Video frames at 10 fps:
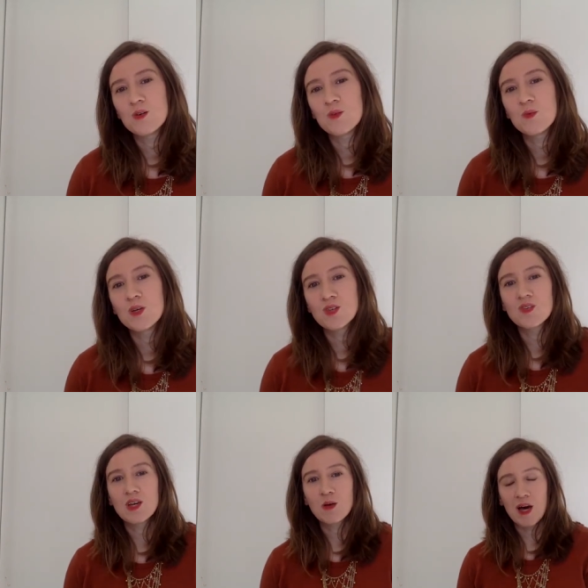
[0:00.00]
we should
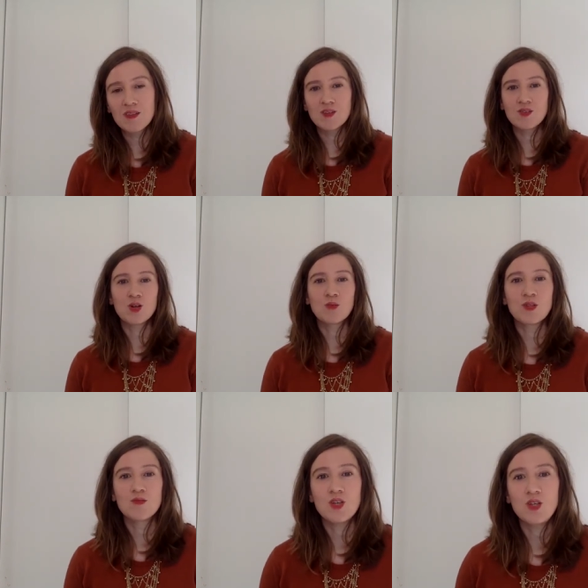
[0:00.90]
think about this in terms
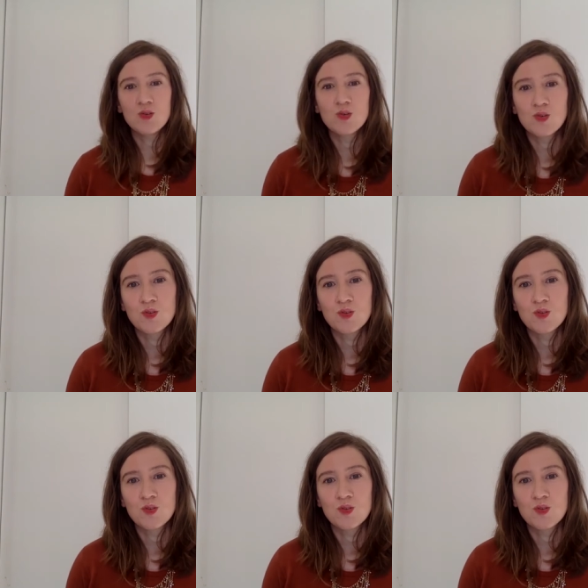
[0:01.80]
of the users